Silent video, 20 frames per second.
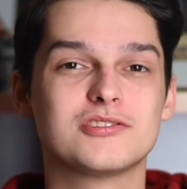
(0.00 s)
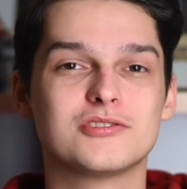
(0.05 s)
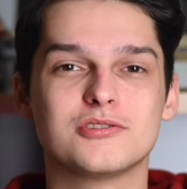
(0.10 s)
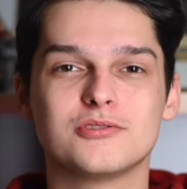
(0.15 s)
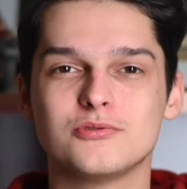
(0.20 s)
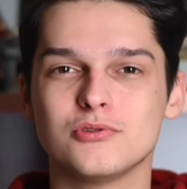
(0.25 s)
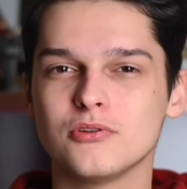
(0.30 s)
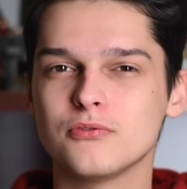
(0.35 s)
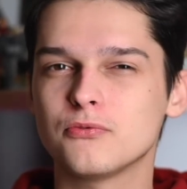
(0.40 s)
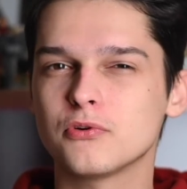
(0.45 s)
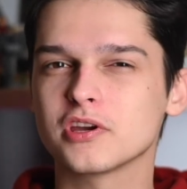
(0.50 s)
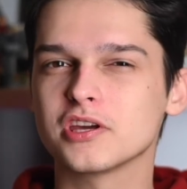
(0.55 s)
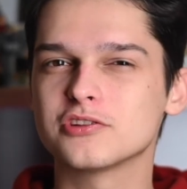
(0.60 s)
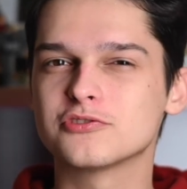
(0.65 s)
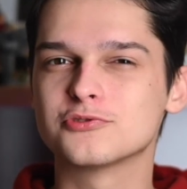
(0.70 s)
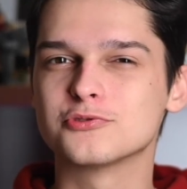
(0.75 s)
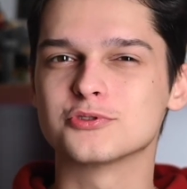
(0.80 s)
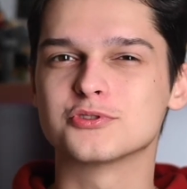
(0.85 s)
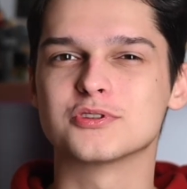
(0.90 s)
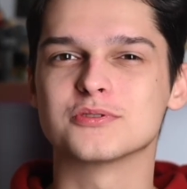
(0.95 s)
Don't forget
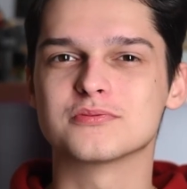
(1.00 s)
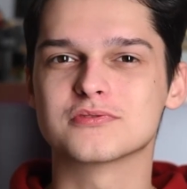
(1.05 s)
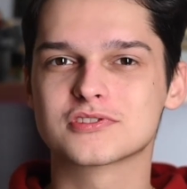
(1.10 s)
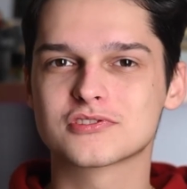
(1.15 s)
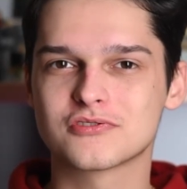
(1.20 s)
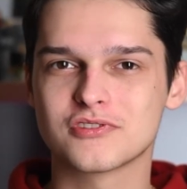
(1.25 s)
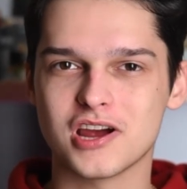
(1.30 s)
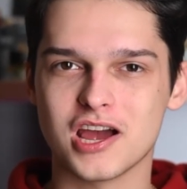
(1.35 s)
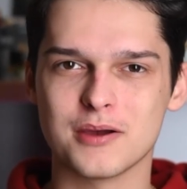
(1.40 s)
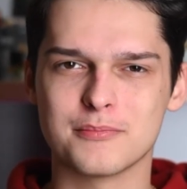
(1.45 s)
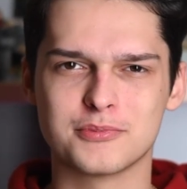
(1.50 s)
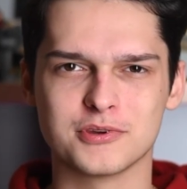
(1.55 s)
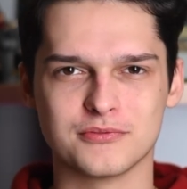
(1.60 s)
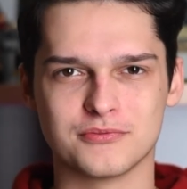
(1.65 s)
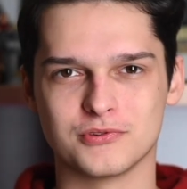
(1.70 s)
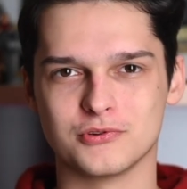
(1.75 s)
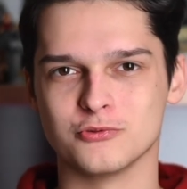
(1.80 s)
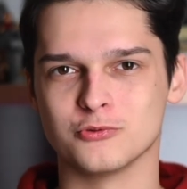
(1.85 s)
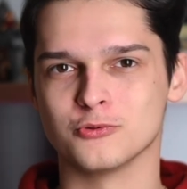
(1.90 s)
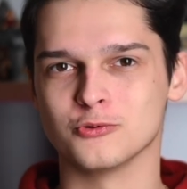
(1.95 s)
to subscribe if
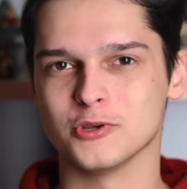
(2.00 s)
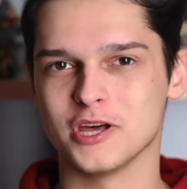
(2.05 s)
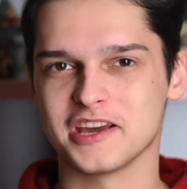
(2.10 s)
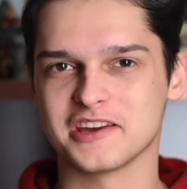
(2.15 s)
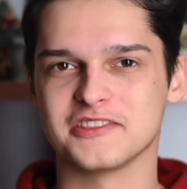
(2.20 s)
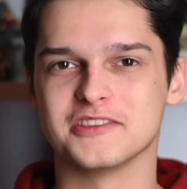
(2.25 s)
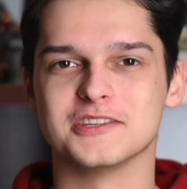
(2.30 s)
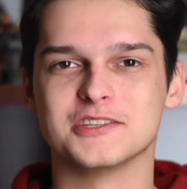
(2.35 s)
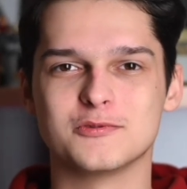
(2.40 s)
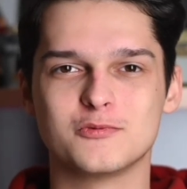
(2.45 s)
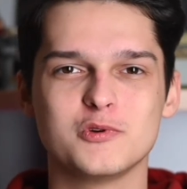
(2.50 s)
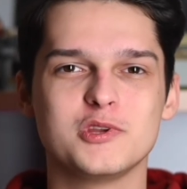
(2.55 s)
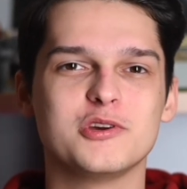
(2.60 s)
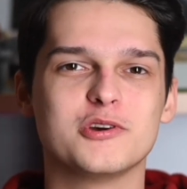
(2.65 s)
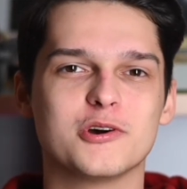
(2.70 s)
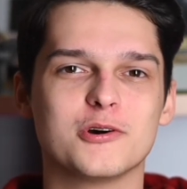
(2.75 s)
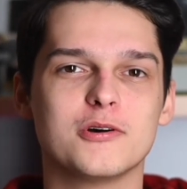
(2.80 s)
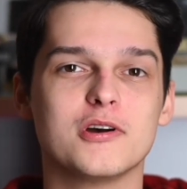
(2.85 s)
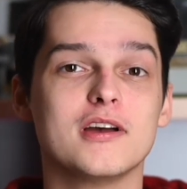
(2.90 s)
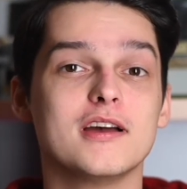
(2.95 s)
you like this
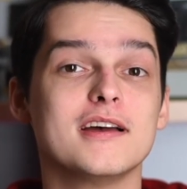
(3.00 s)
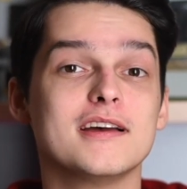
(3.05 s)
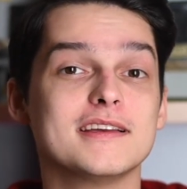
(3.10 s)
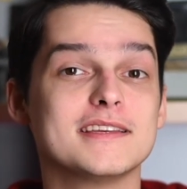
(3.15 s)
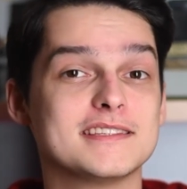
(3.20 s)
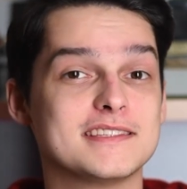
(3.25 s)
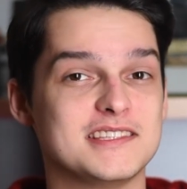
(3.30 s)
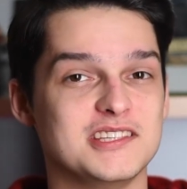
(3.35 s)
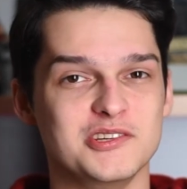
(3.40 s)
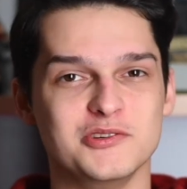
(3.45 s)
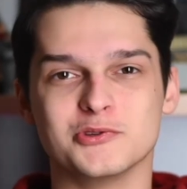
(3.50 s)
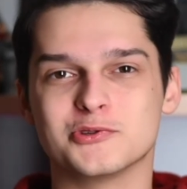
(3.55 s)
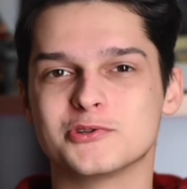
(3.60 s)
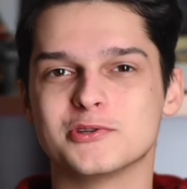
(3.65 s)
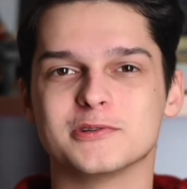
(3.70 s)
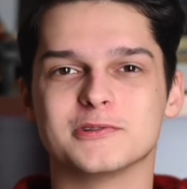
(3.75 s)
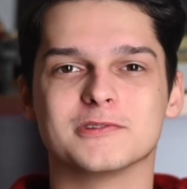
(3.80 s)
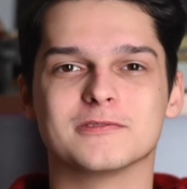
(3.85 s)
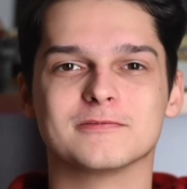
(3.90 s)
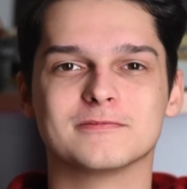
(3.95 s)
video. See you
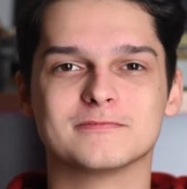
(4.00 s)
soon.